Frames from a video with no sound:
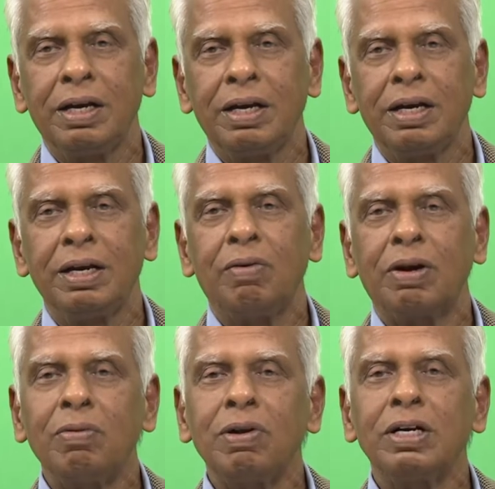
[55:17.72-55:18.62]

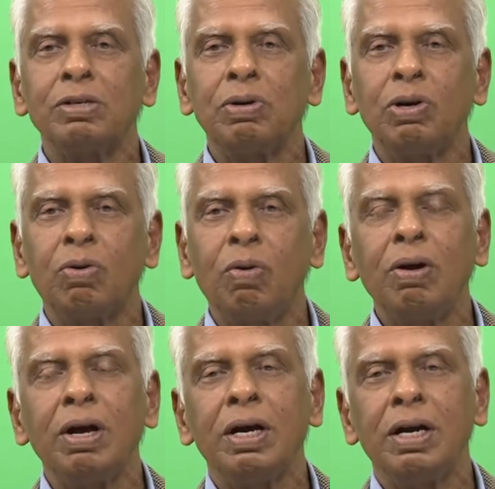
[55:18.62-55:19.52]
Whatever he has been told,
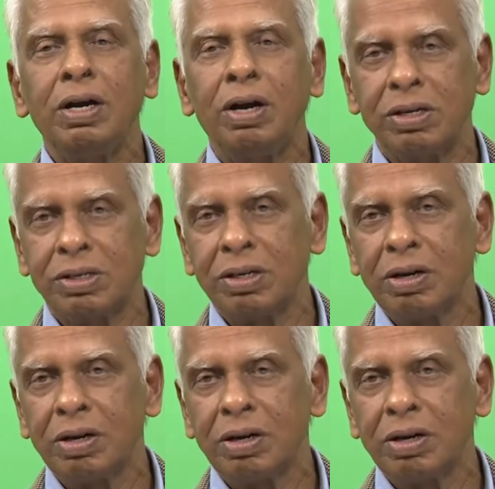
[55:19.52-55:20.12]
he does.